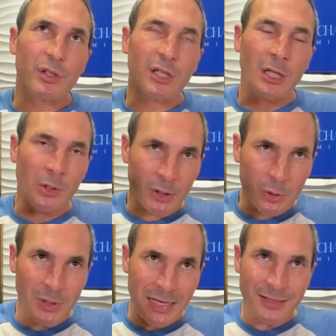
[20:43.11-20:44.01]
Clara
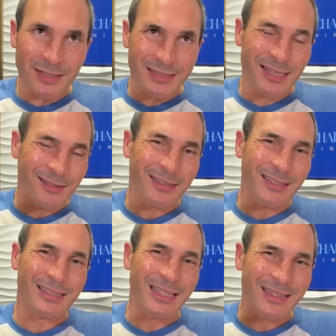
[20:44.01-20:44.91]
Grace is telling
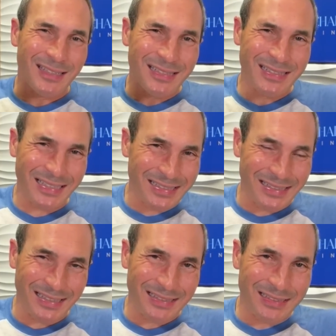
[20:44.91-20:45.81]
this in the
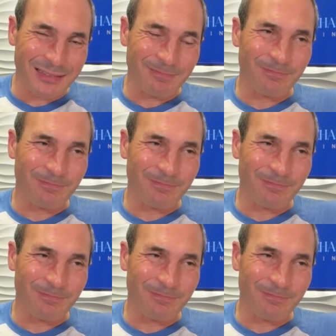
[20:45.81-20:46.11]
60s.